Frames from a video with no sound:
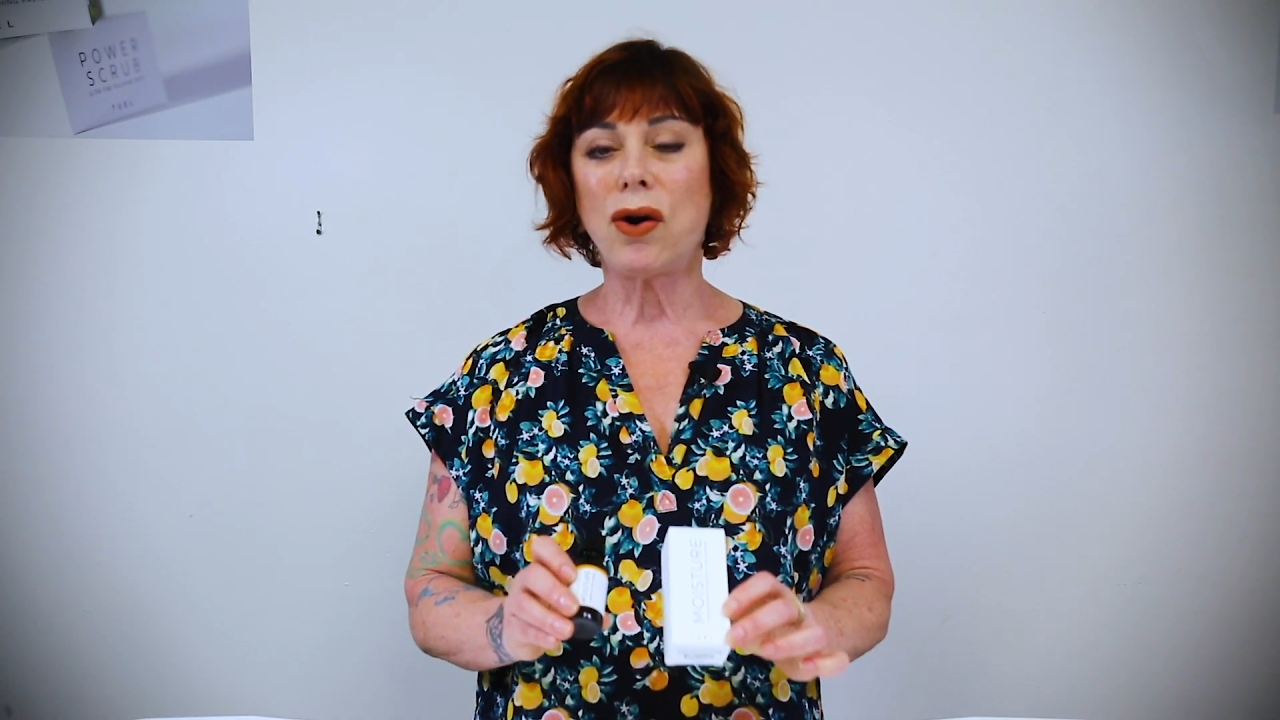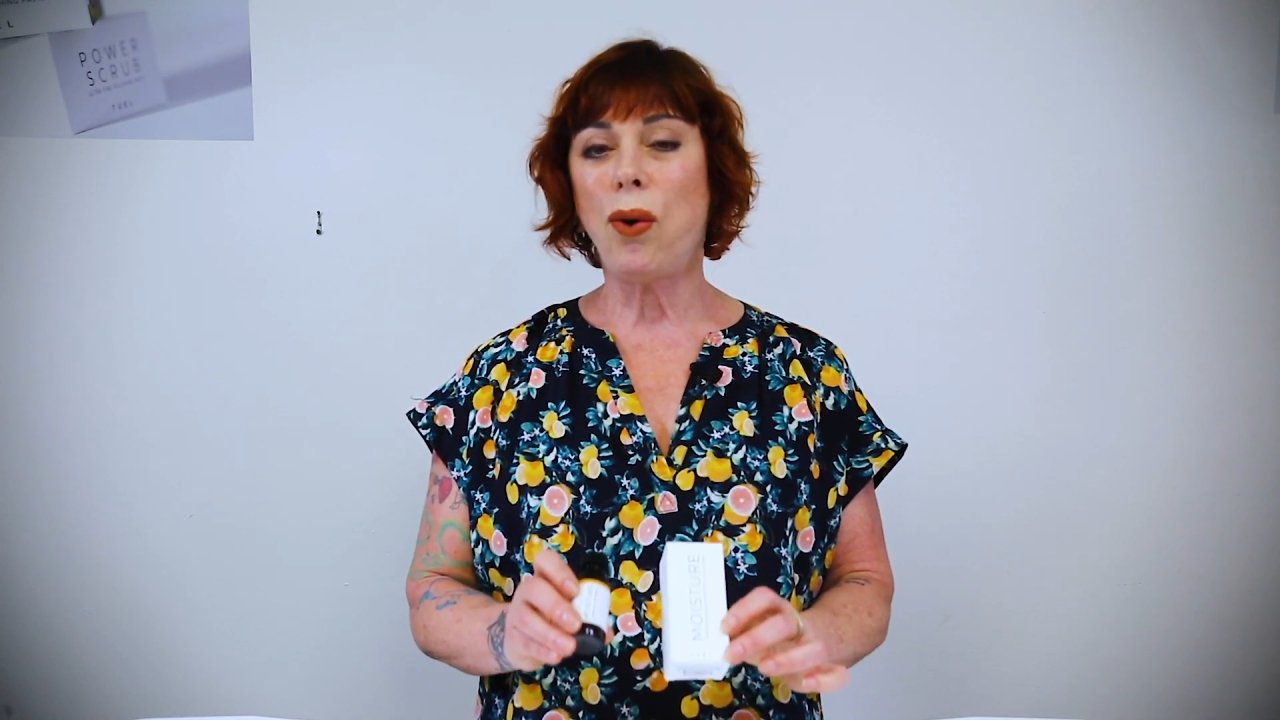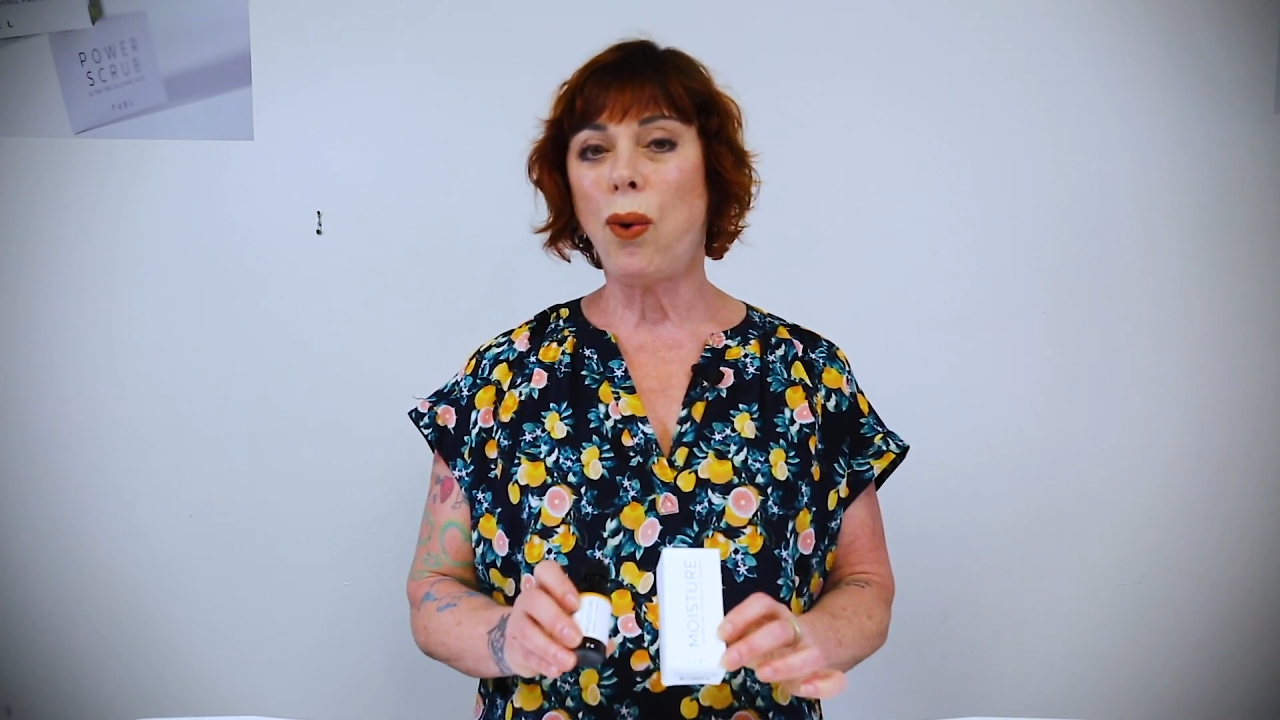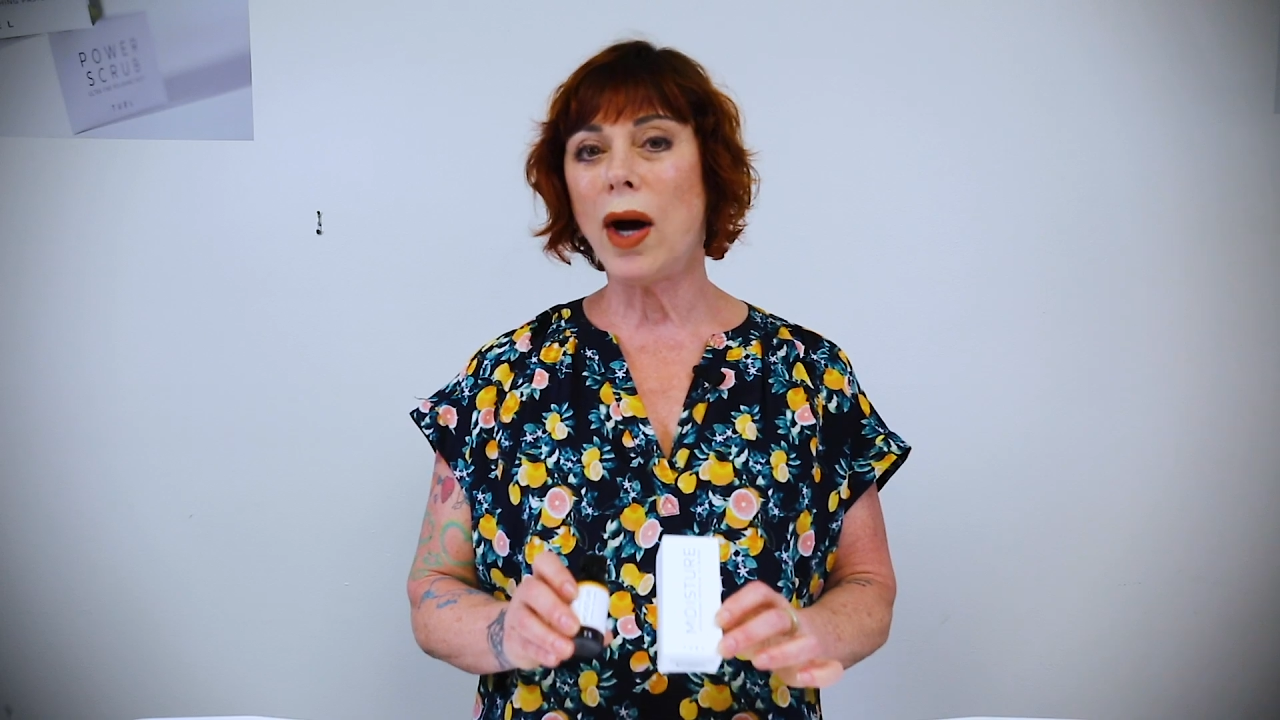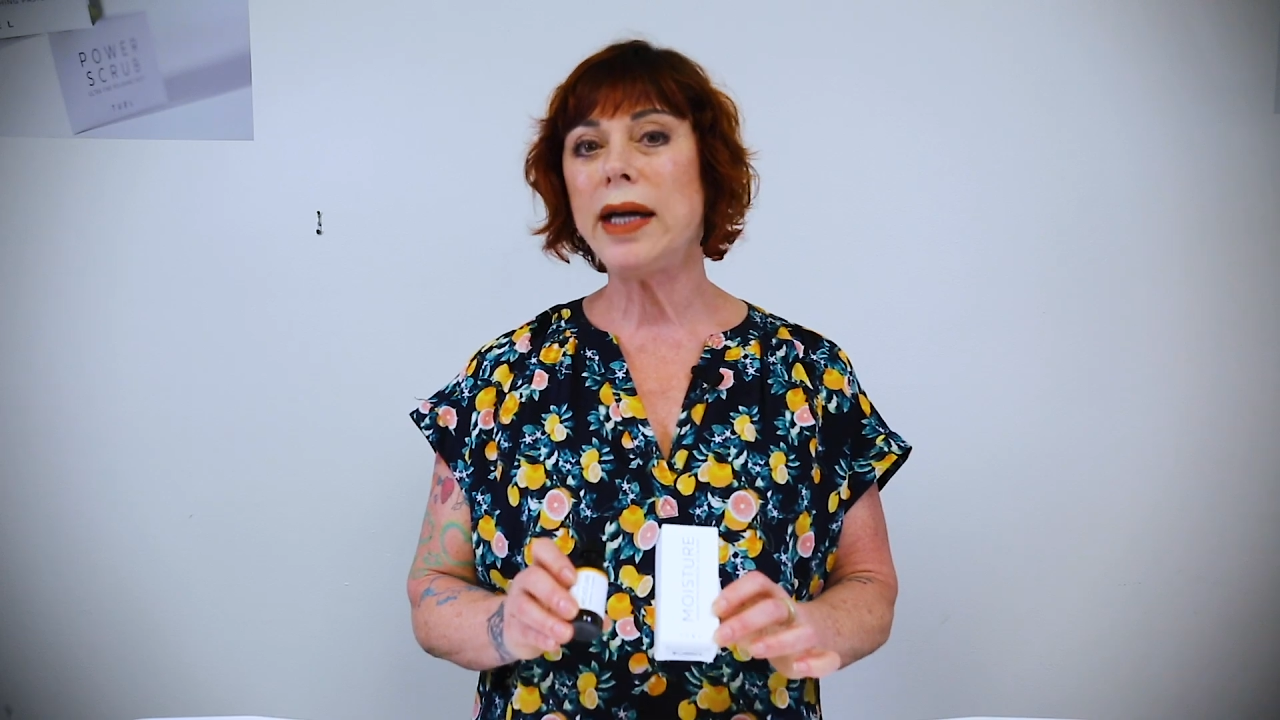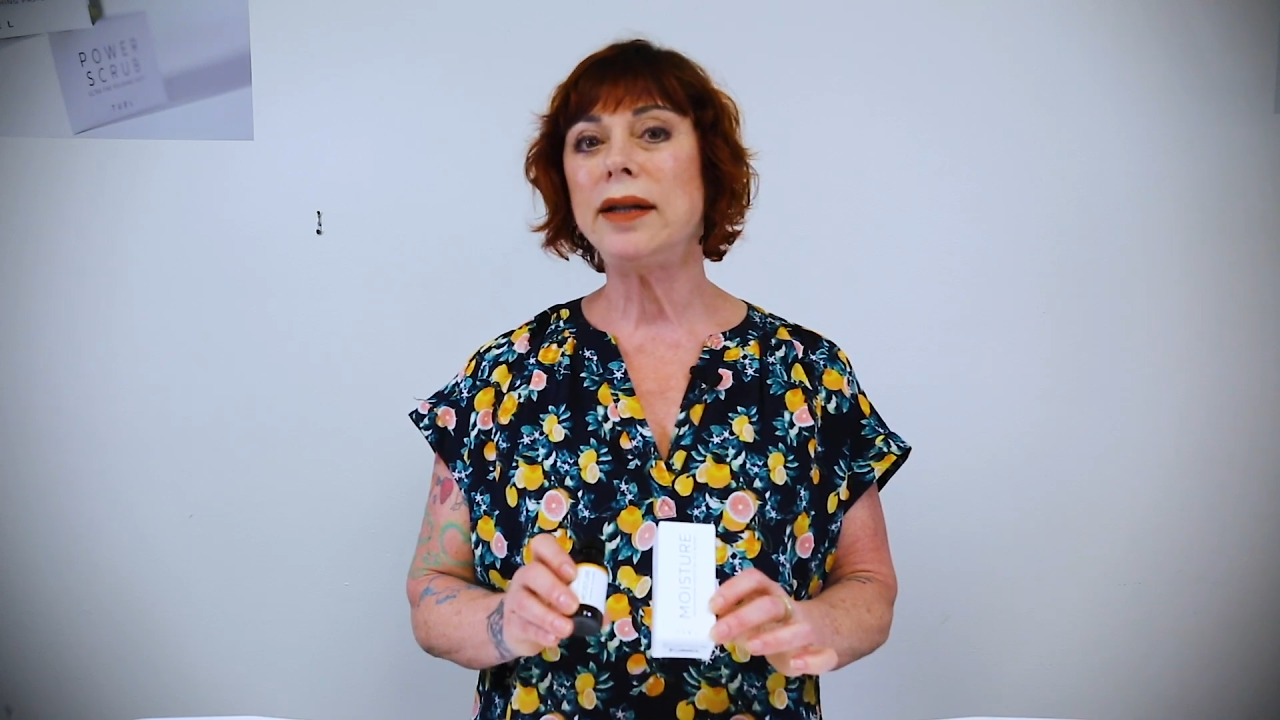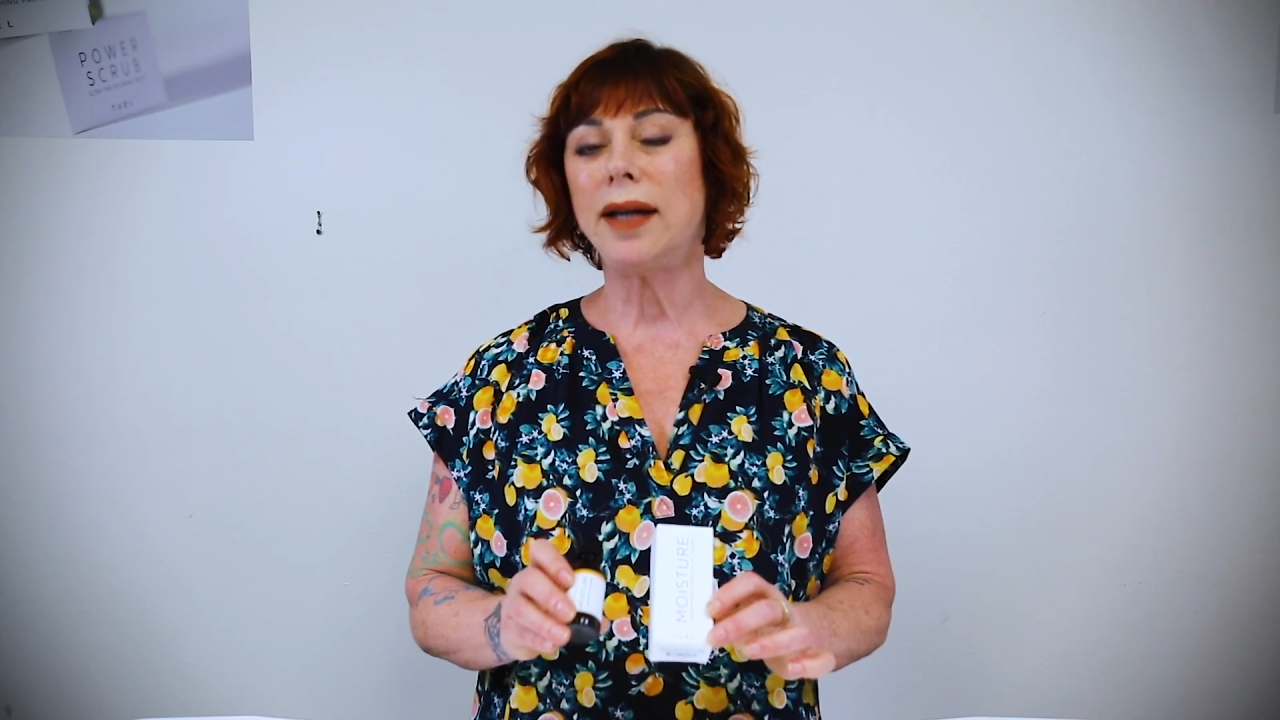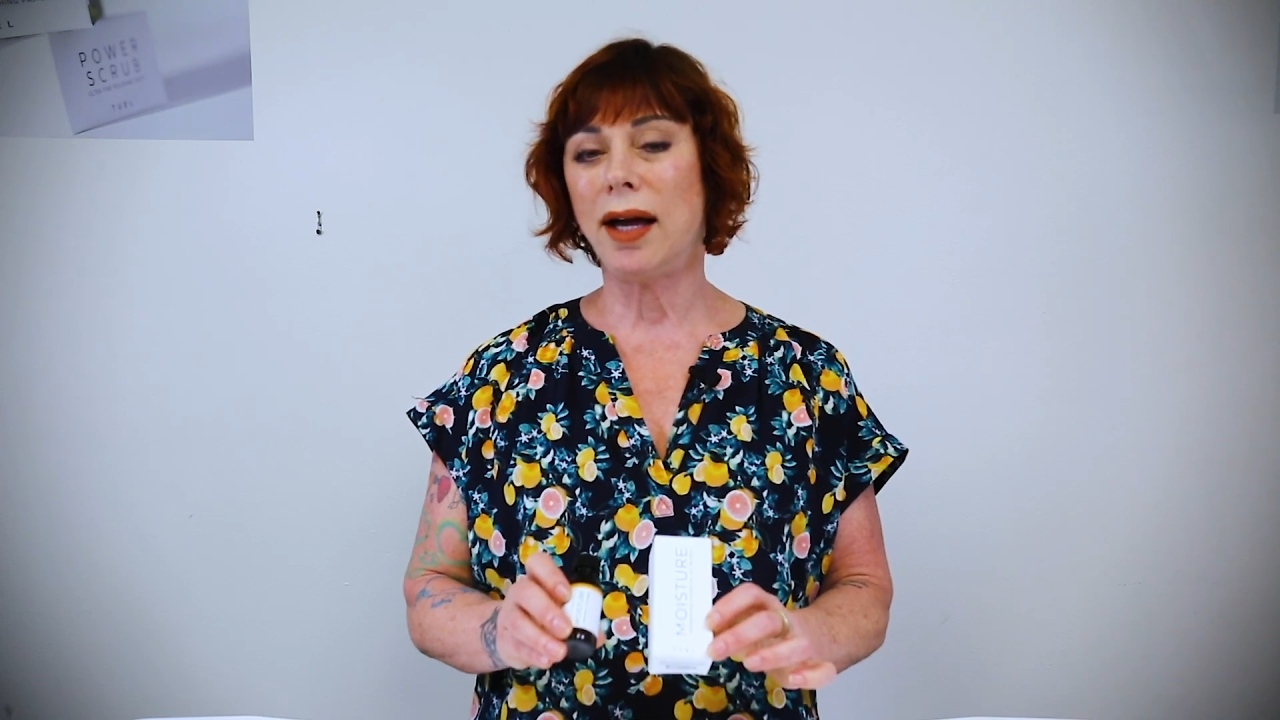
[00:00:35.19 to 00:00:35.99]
quite